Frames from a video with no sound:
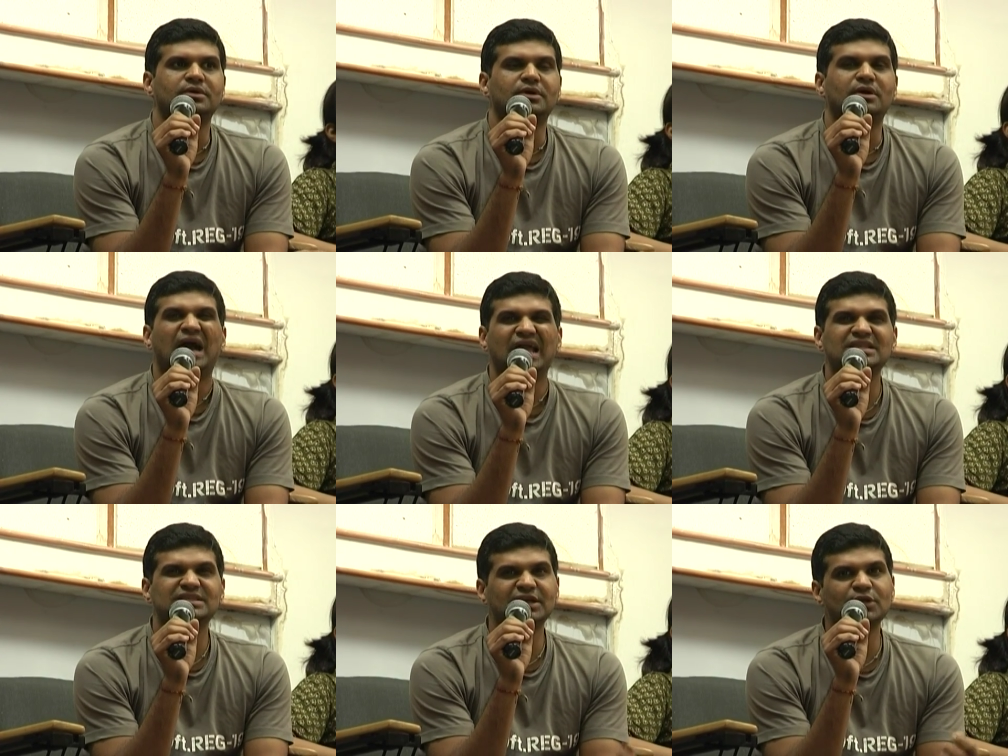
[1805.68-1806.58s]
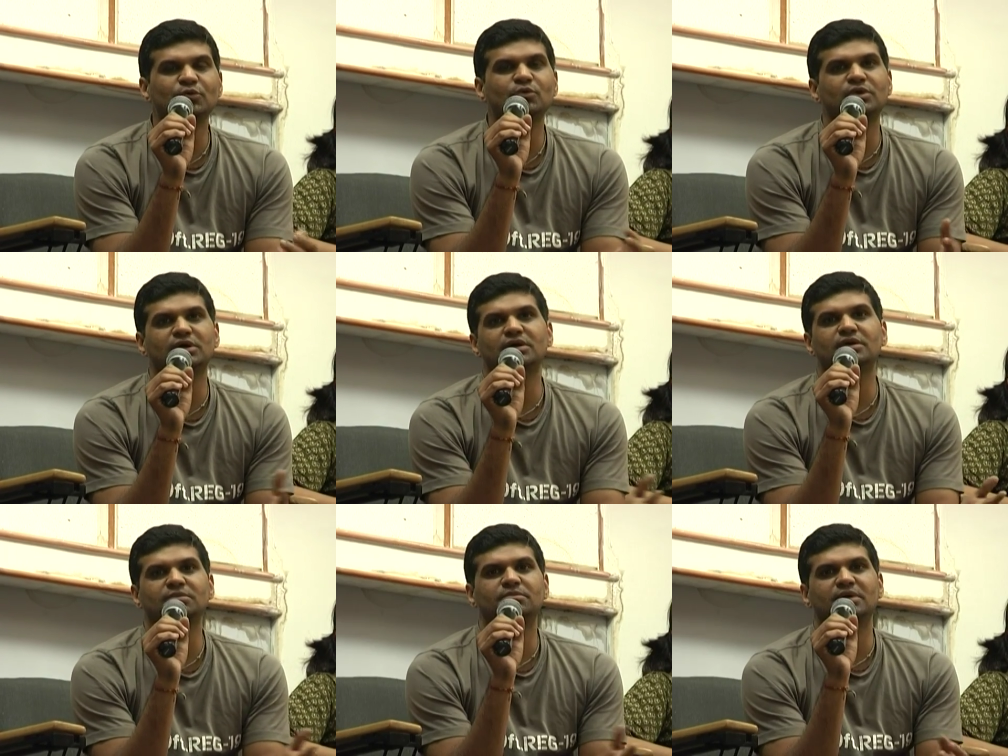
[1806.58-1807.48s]
uh, i'll send you
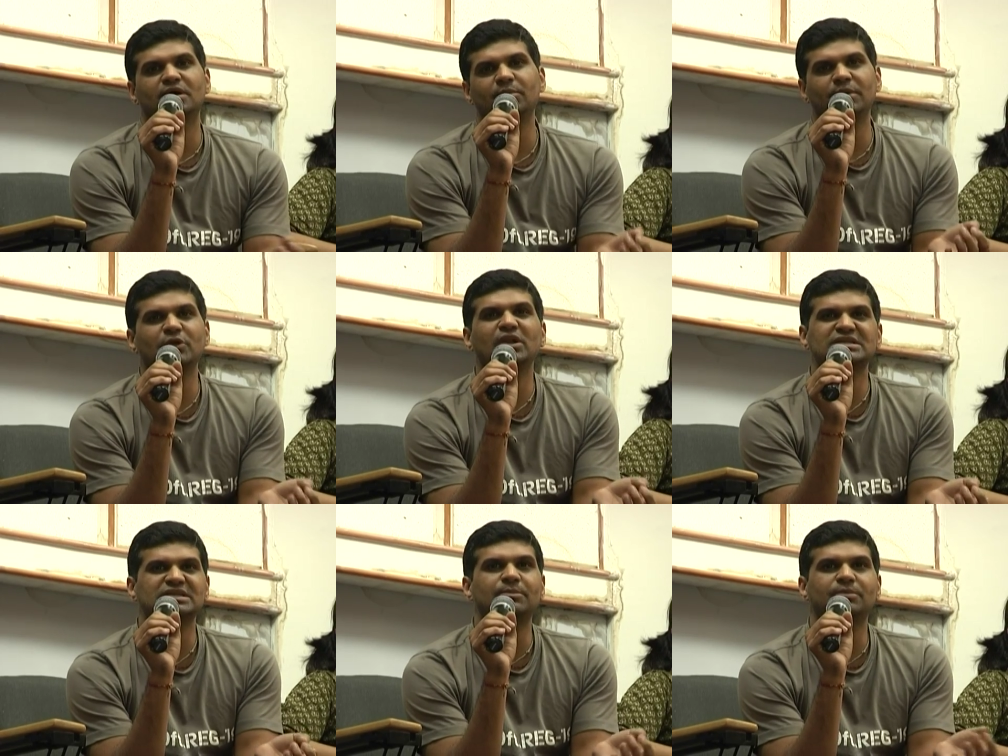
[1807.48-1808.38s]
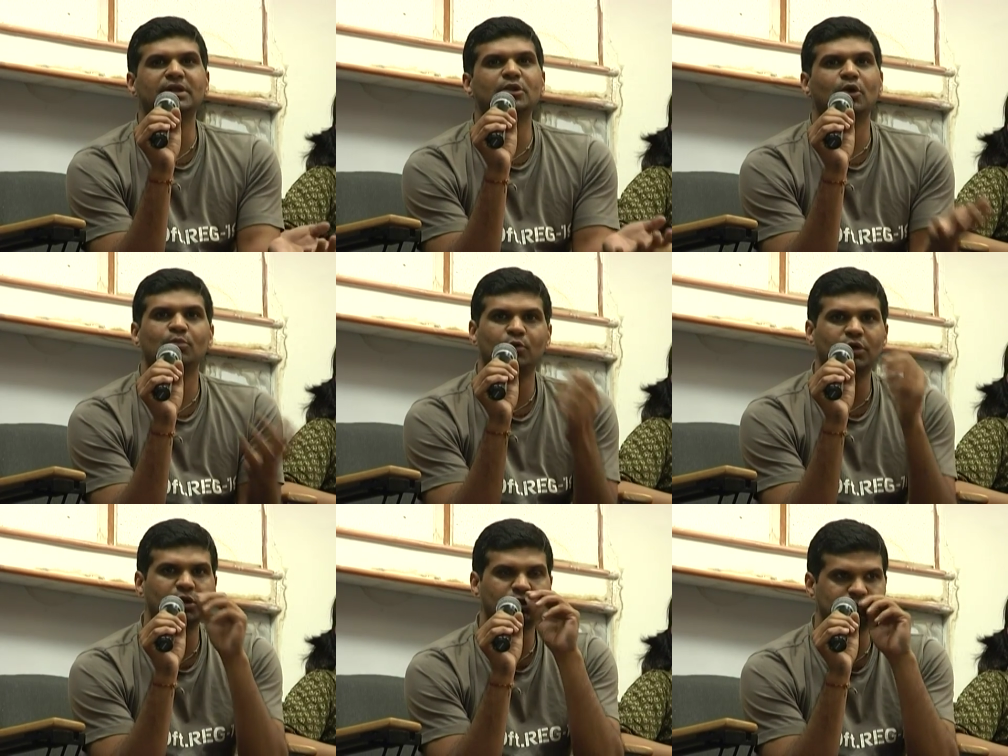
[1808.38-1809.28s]
uh, a particular example on
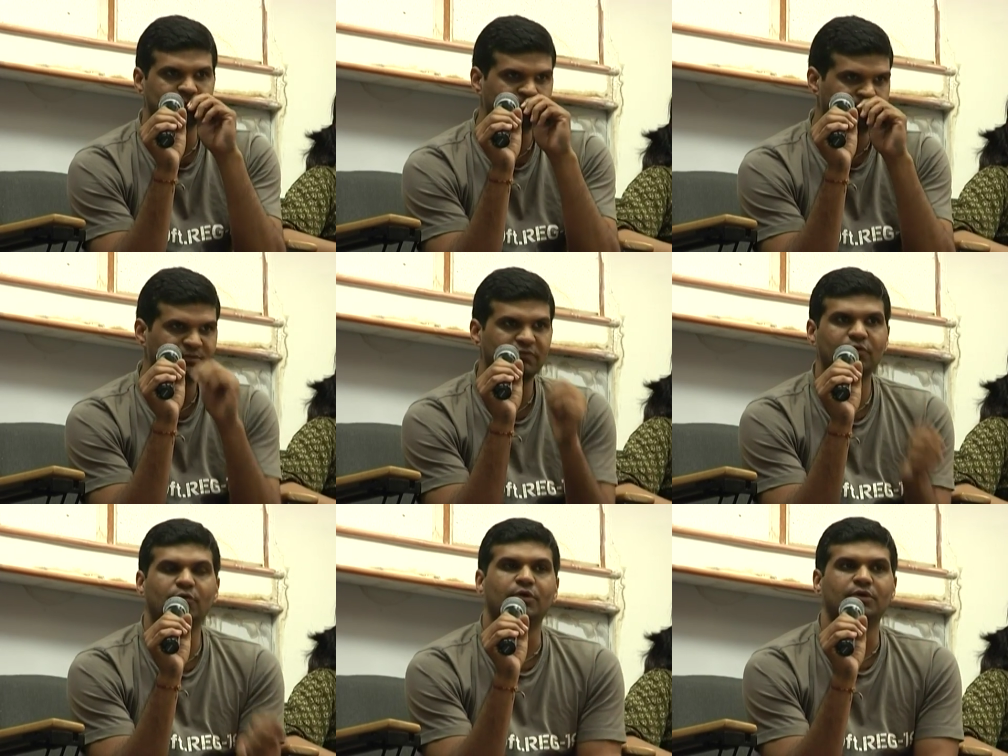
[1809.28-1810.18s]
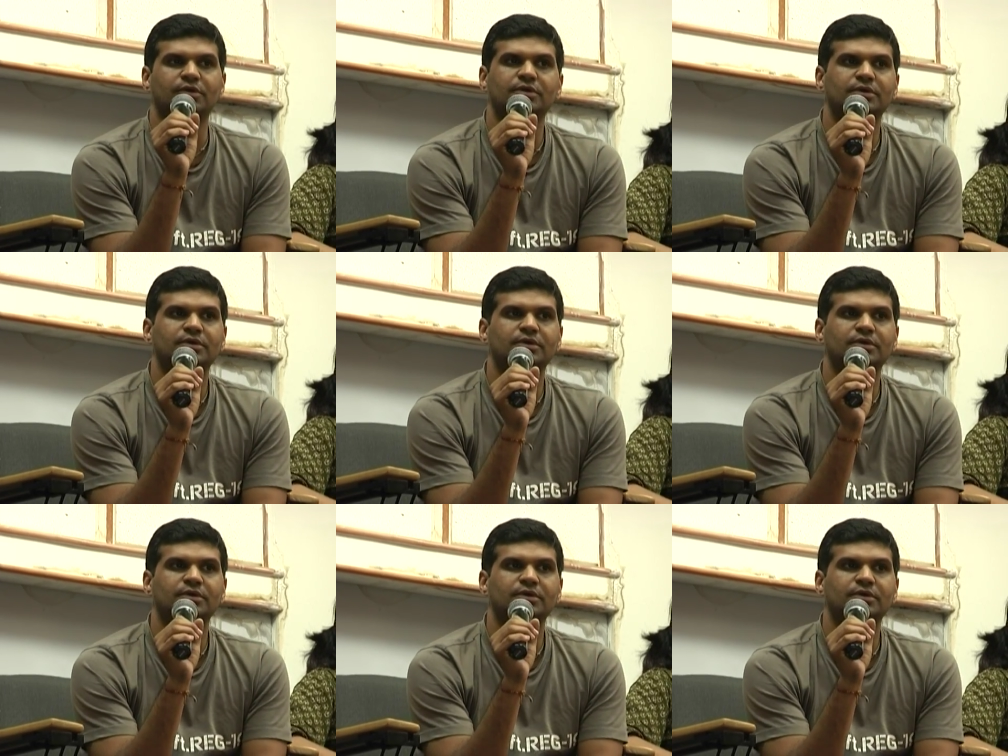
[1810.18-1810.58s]
moodle also if you want